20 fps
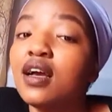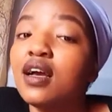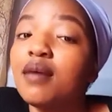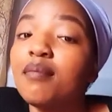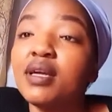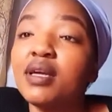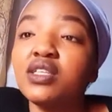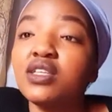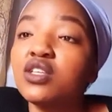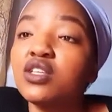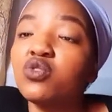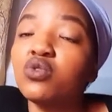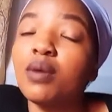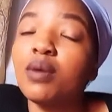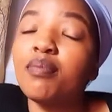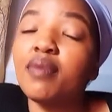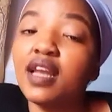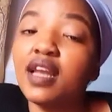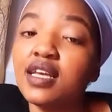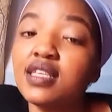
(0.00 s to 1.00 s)
but just to
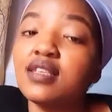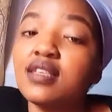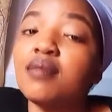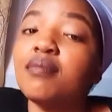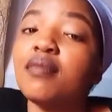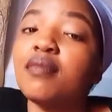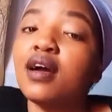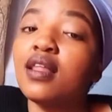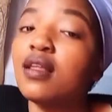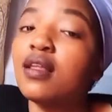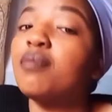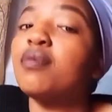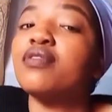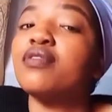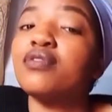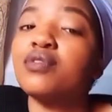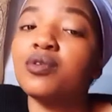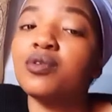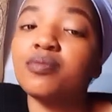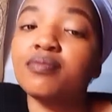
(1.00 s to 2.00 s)
apply some other
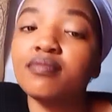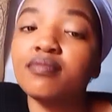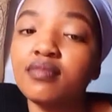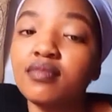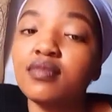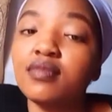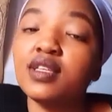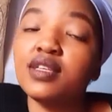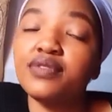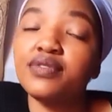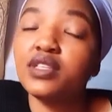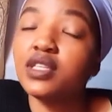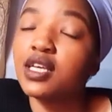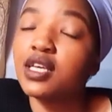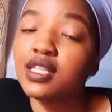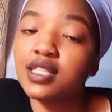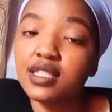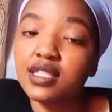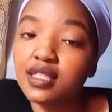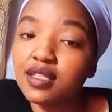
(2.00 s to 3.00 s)
perfume if she
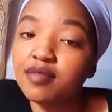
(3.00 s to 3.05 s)
is,